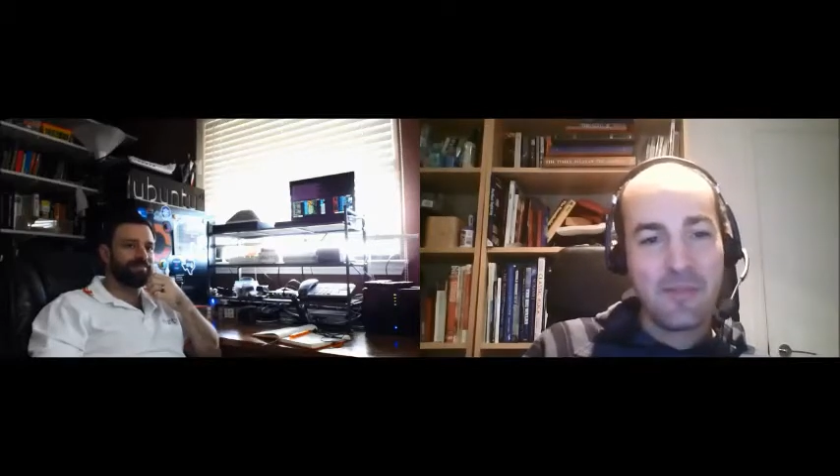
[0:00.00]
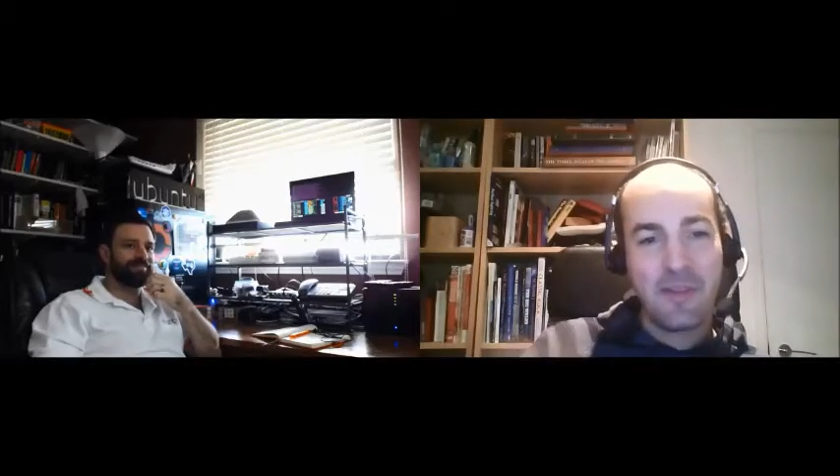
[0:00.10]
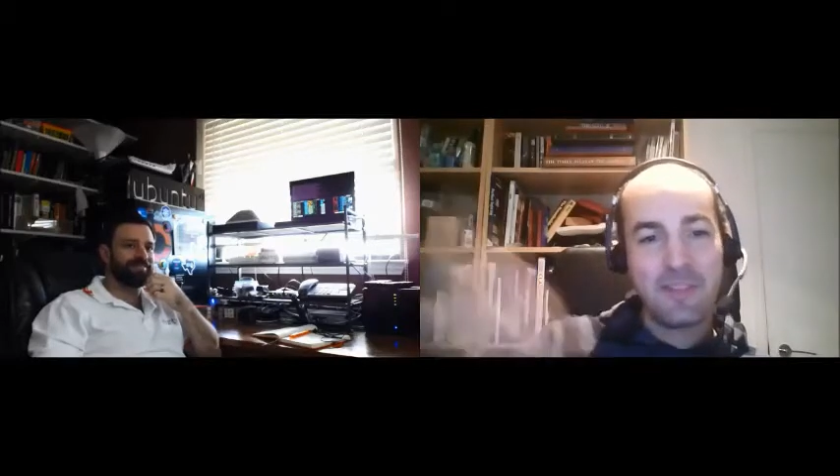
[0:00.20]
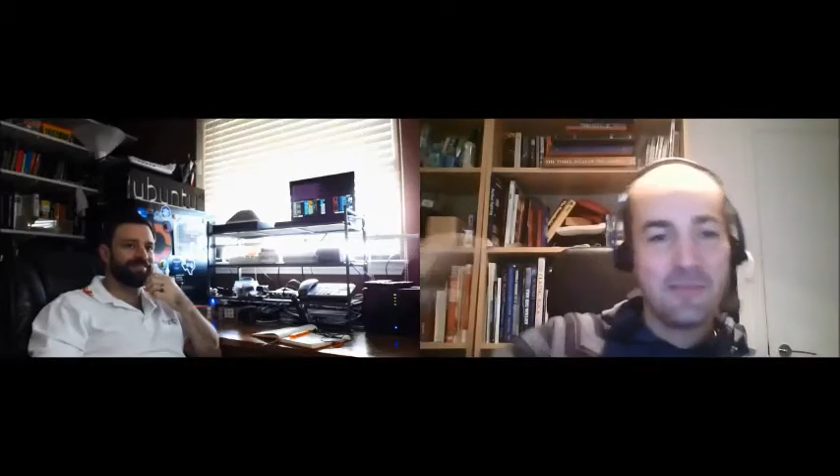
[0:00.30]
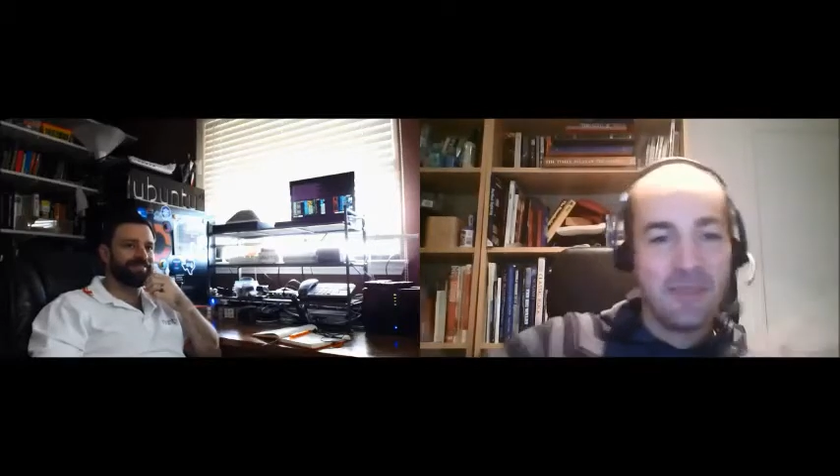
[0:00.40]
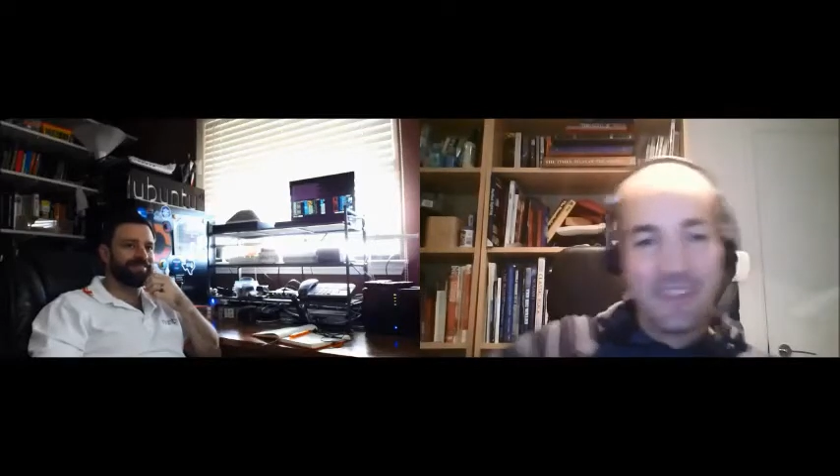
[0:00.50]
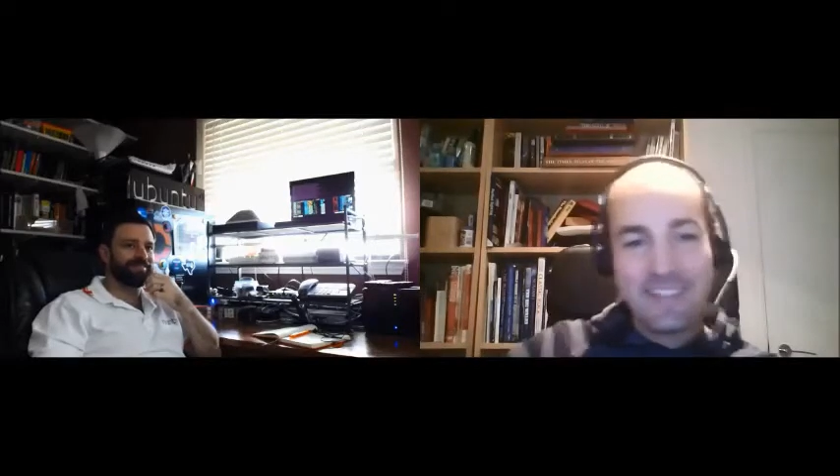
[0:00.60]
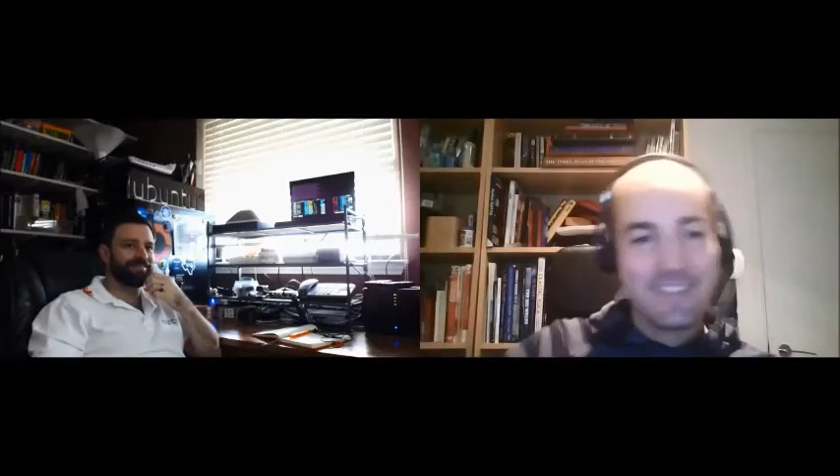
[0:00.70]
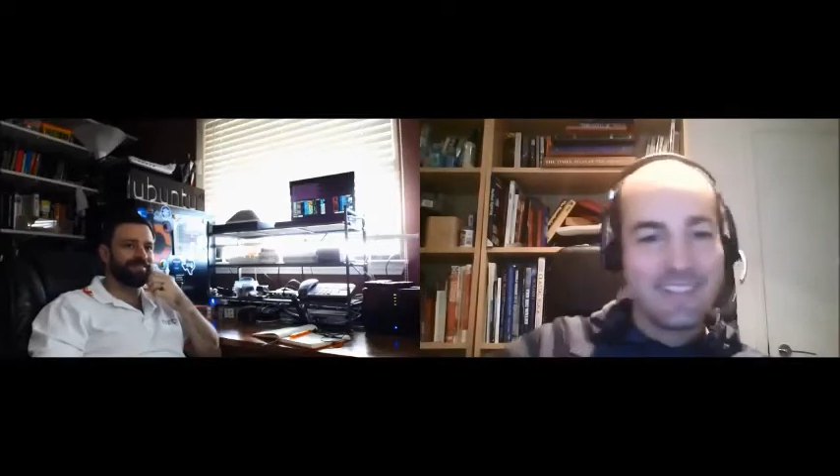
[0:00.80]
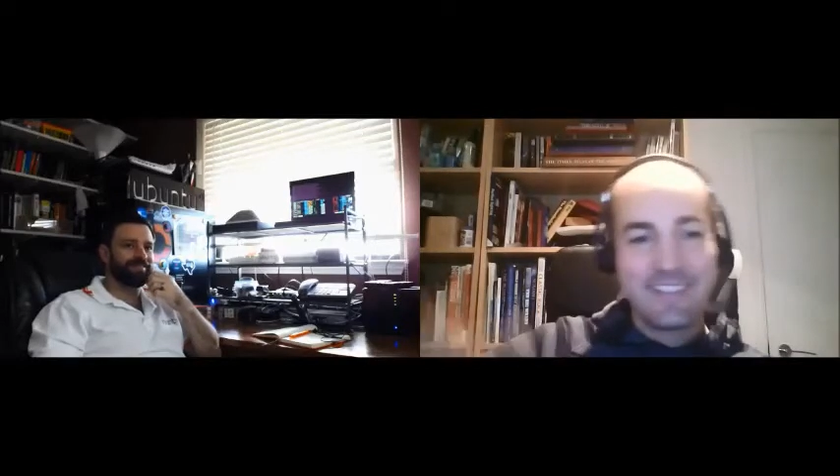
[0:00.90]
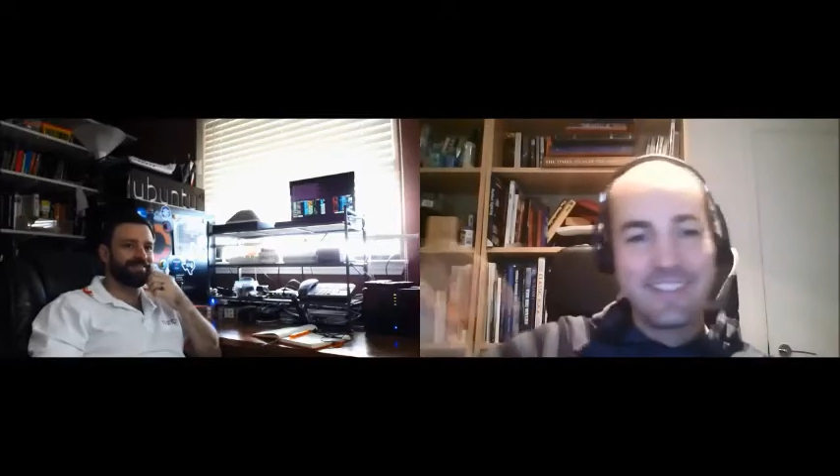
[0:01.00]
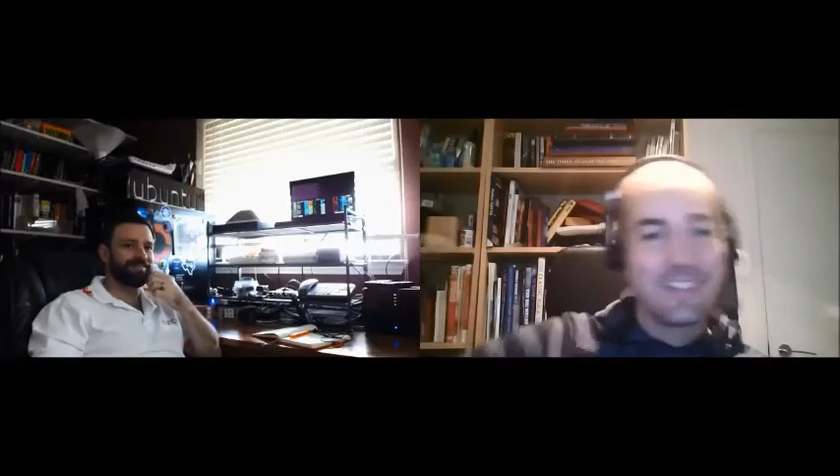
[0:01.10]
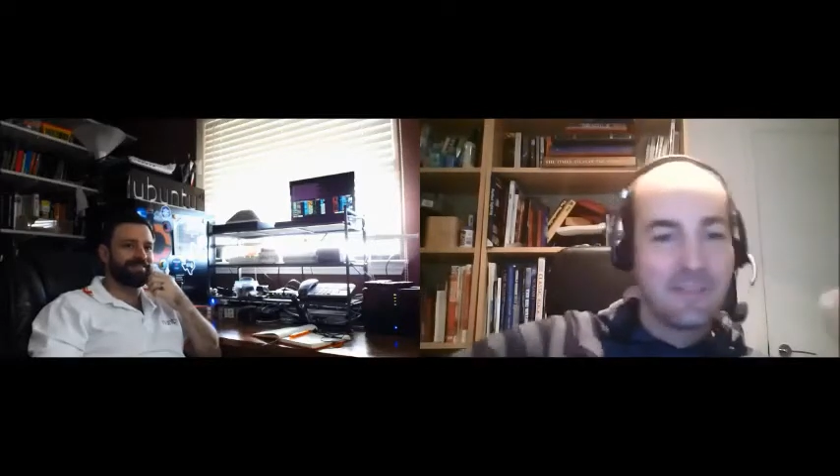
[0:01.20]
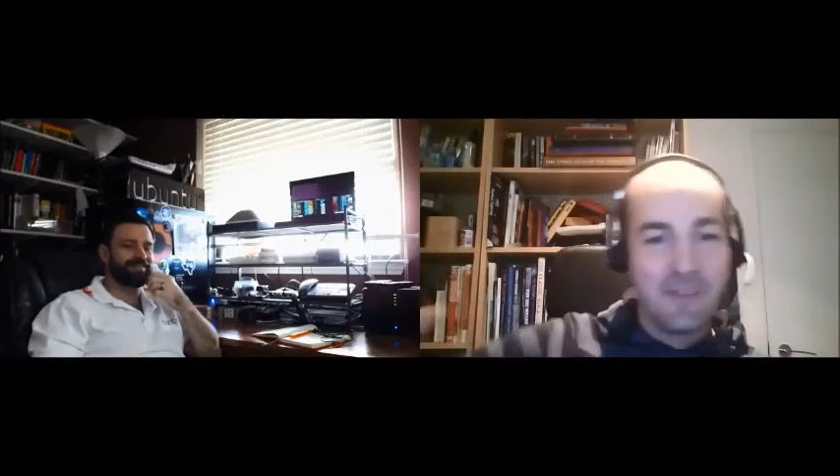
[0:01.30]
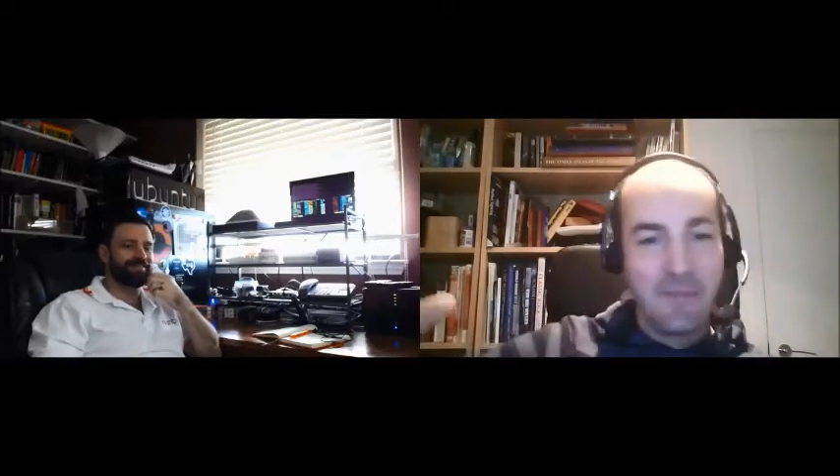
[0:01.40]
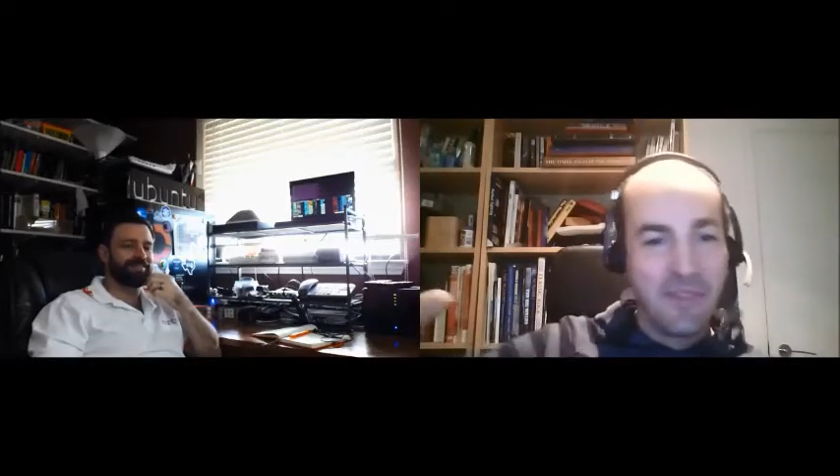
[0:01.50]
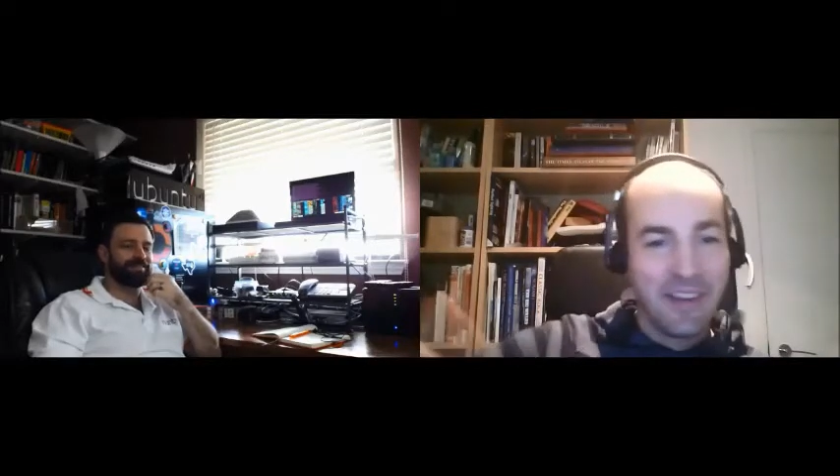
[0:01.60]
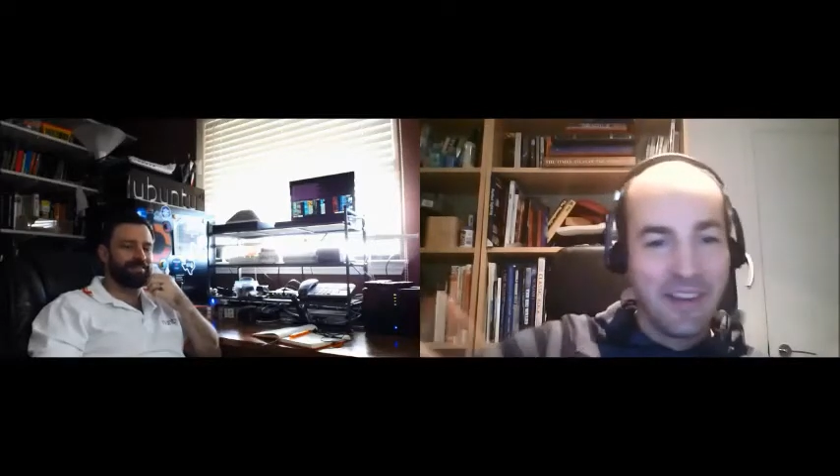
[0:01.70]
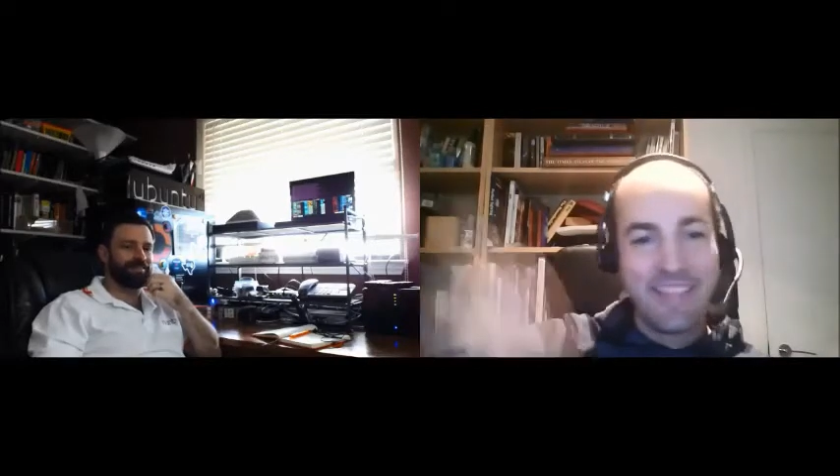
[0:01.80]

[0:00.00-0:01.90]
multiple instances of something